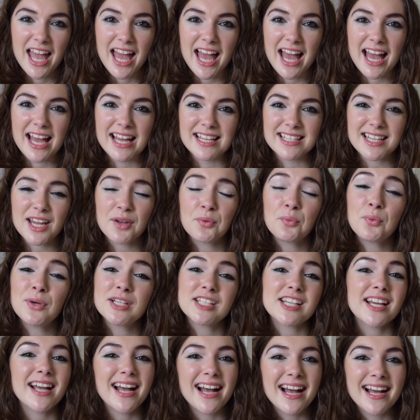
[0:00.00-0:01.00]
And I wish
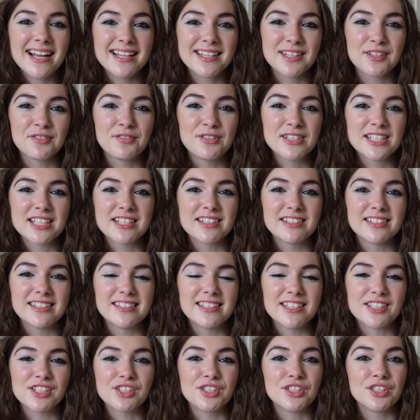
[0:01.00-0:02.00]
I had the physical
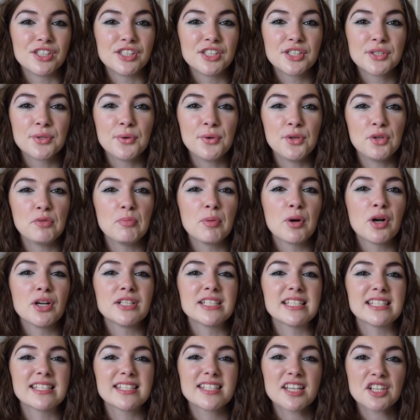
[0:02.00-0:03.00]
edition to show you because
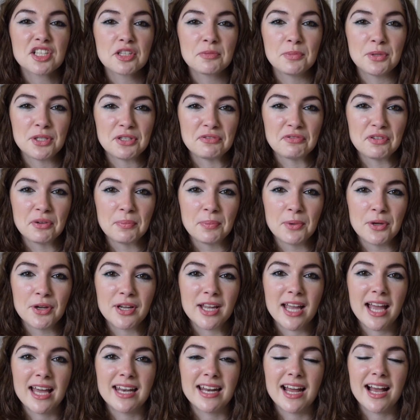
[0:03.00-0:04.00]
it's such a beautiful
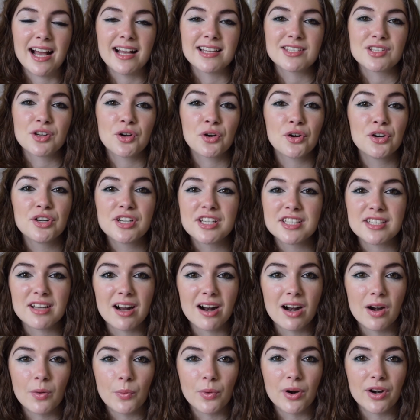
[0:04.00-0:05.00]
book and it has gorgeous
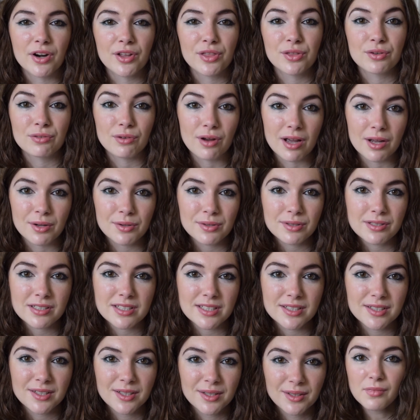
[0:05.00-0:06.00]
artwork throughout.
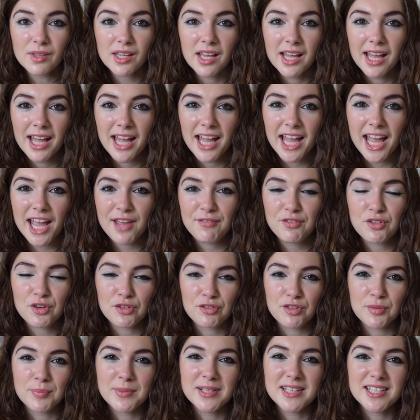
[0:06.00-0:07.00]
If you're
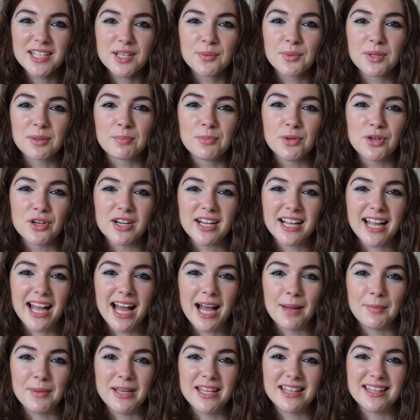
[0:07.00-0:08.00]
familiar with
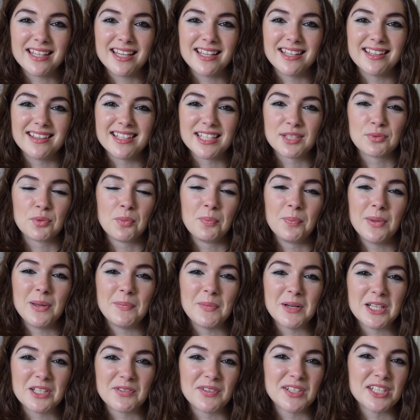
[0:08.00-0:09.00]
Murakami, then this won't be
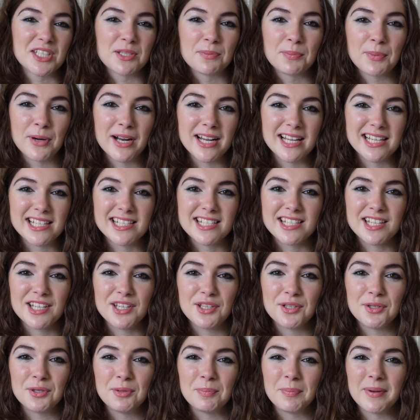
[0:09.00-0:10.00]
much of a surprise to
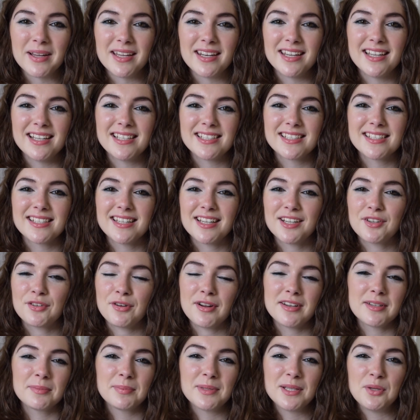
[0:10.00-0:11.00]
you, but it's an
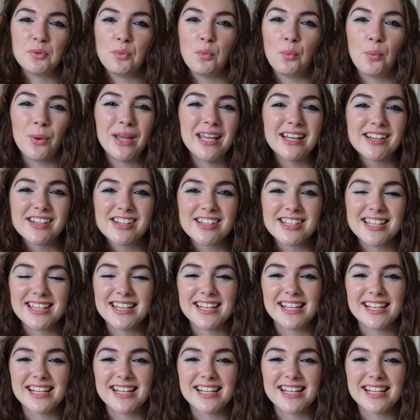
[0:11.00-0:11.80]
incredibly weird and